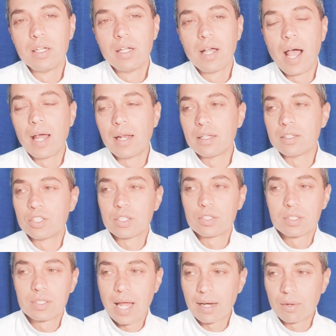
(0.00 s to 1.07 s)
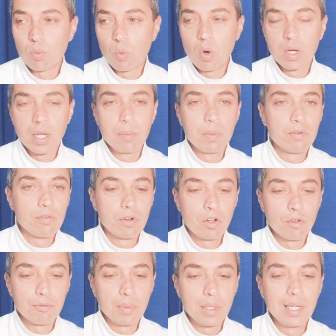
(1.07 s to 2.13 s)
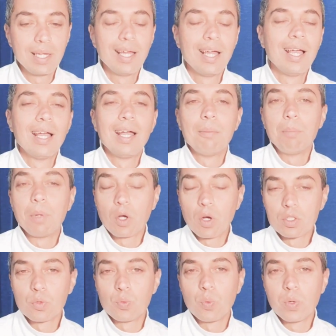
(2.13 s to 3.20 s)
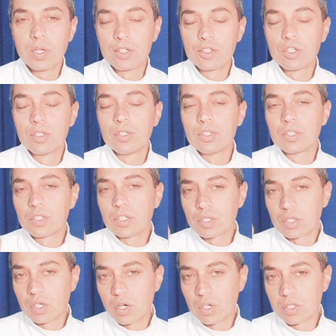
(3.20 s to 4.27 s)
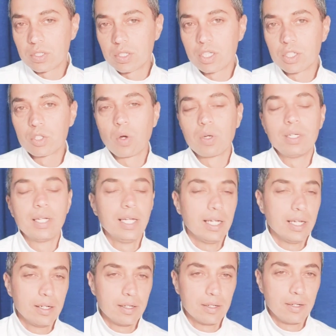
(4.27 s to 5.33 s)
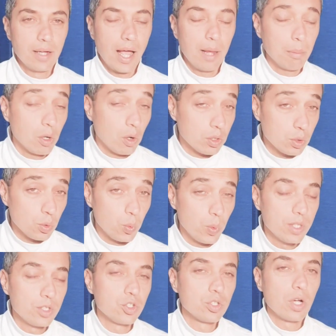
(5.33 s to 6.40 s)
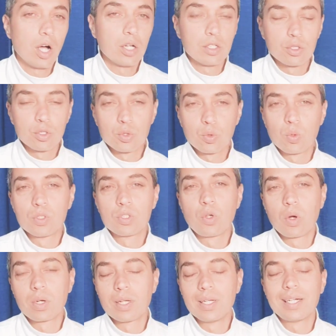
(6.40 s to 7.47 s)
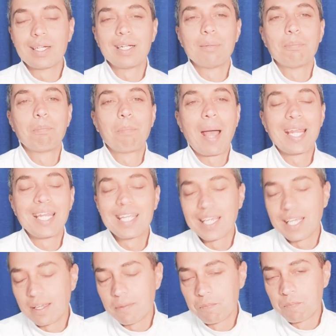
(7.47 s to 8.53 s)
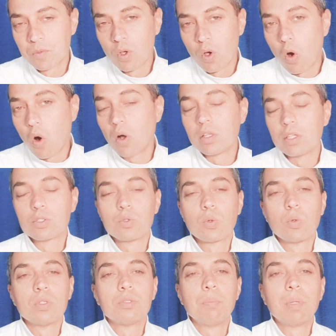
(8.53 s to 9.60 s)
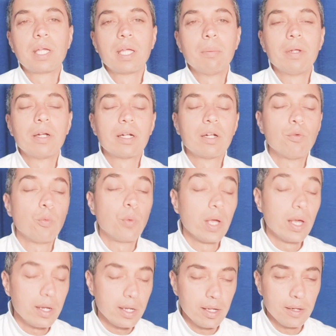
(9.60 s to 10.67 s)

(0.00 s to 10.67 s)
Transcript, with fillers: And just that work came in front of me, because of which certain other things got delayed, and because of which other souls got a little panicky, or the souls became a little wary,